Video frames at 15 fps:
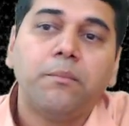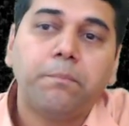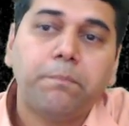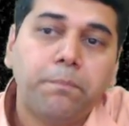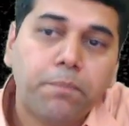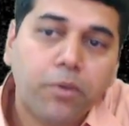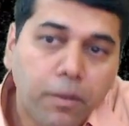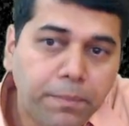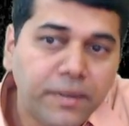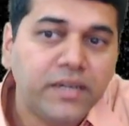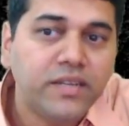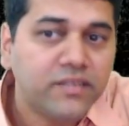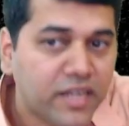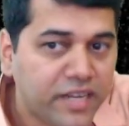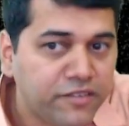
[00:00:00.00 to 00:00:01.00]

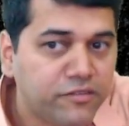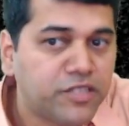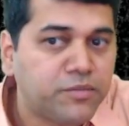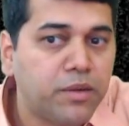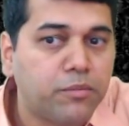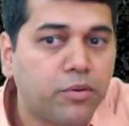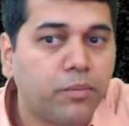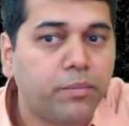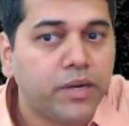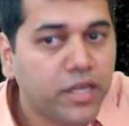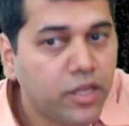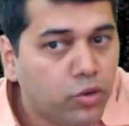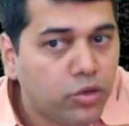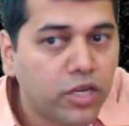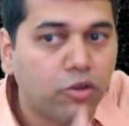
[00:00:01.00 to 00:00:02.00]
Properties are investment property,
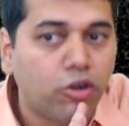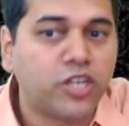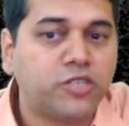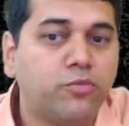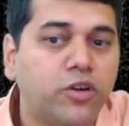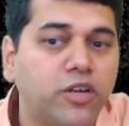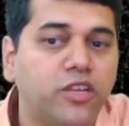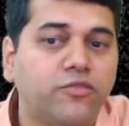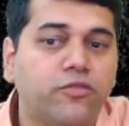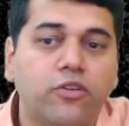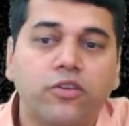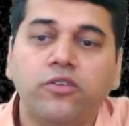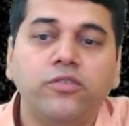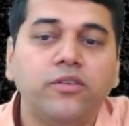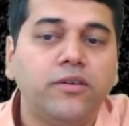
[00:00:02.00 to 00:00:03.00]
only cost model is
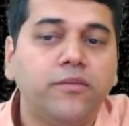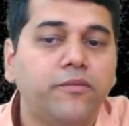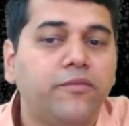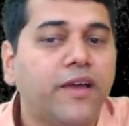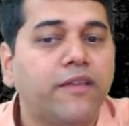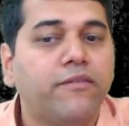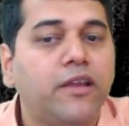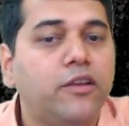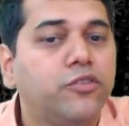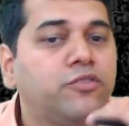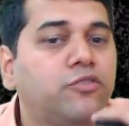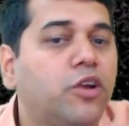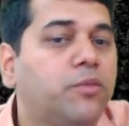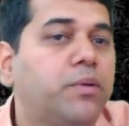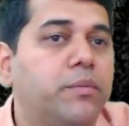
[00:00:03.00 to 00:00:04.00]
followed, fair value is
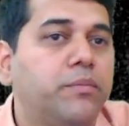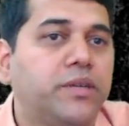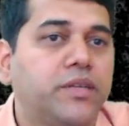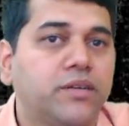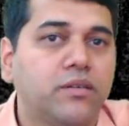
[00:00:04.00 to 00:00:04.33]
not permitted.